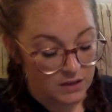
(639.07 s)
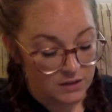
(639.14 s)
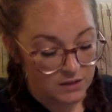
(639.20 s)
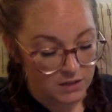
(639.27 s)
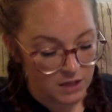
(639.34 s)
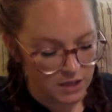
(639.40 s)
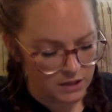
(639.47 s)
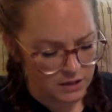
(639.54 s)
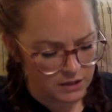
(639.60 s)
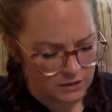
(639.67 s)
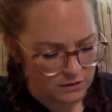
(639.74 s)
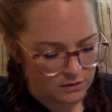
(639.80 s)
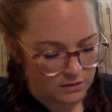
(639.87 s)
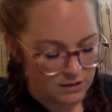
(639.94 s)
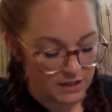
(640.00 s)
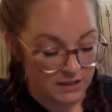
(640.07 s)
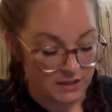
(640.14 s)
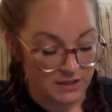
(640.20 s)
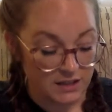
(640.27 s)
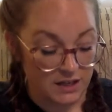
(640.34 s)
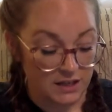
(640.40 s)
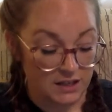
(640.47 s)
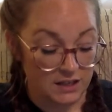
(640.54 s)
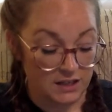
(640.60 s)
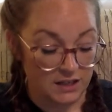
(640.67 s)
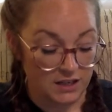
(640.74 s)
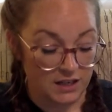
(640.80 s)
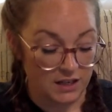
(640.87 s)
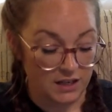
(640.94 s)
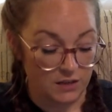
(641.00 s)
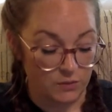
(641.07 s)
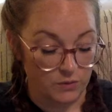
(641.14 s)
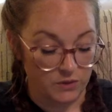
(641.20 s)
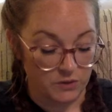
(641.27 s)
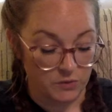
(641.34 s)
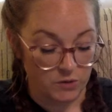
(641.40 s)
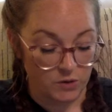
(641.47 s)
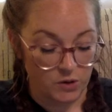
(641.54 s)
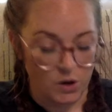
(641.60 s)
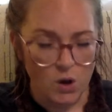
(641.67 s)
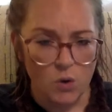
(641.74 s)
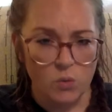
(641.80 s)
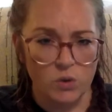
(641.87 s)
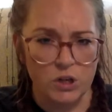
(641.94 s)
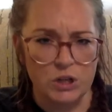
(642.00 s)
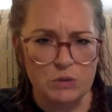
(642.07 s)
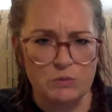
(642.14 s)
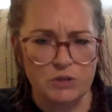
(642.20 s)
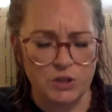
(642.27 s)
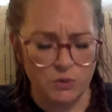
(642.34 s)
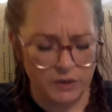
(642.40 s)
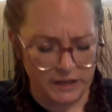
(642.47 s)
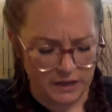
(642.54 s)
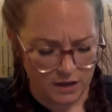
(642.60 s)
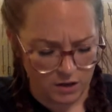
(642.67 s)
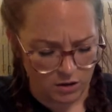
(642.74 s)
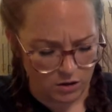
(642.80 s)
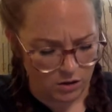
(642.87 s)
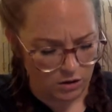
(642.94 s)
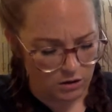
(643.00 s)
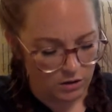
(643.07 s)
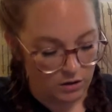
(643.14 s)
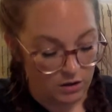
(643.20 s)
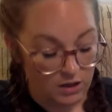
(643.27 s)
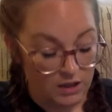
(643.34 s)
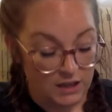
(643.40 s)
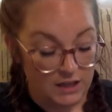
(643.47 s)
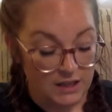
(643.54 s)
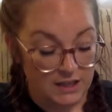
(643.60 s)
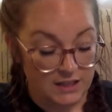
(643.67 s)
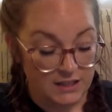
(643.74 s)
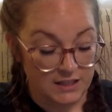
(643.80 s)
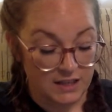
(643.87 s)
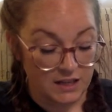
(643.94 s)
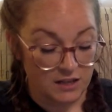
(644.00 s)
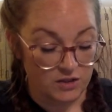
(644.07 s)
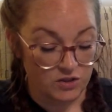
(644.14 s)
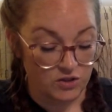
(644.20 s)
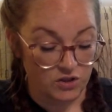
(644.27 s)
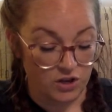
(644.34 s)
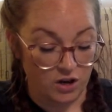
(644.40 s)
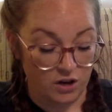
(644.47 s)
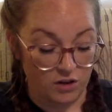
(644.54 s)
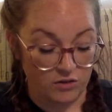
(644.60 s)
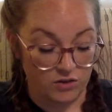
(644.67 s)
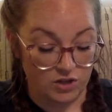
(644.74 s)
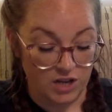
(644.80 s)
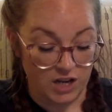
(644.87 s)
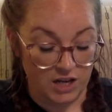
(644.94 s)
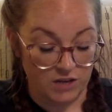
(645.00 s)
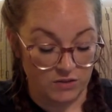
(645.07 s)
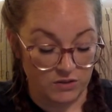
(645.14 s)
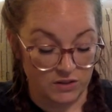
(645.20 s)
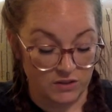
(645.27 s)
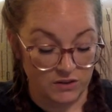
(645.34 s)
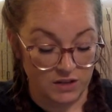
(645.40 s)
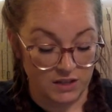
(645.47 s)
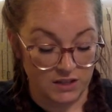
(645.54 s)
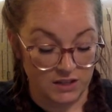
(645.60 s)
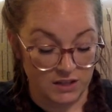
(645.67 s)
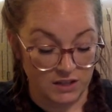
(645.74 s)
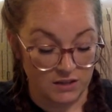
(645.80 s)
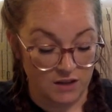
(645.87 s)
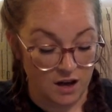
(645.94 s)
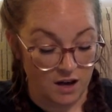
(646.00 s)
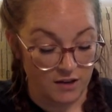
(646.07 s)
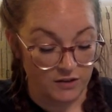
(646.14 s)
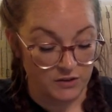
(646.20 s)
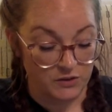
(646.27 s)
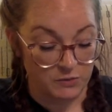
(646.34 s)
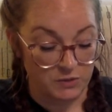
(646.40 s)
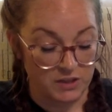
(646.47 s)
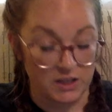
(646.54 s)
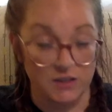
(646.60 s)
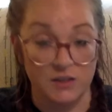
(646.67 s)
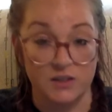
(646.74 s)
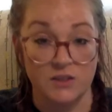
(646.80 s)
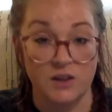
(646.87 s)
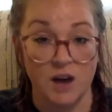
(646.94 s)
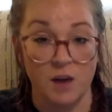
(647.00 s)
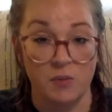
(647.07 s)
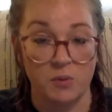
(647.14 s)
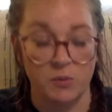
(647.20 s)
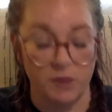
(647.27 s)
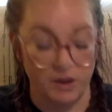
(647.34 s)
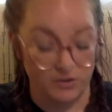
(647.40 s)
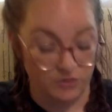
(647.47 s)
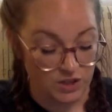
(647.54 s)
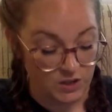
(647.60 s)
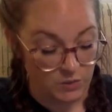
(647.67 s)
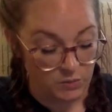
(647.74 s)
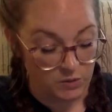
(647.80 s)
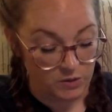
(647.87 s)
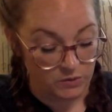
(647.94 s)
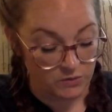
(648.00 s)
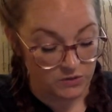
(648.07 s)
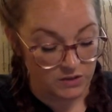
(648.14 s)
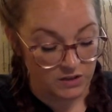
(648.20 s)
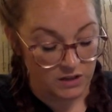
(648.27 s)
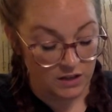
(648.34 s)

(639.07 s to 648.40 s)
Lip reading: "Kellen," I said in a heated whisper, "what are you doing here?" He set his jaw, shadows collecting in the hollows beneath his copper-brown cheekbones.